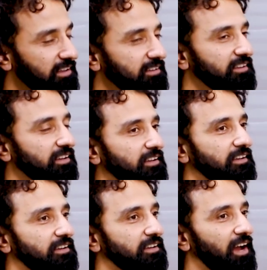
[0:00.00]
I
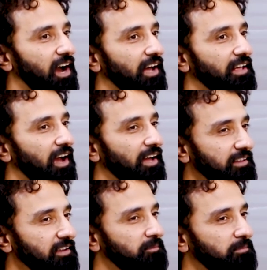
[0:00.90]

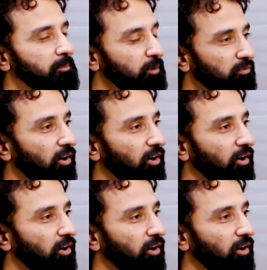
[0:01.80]
think people who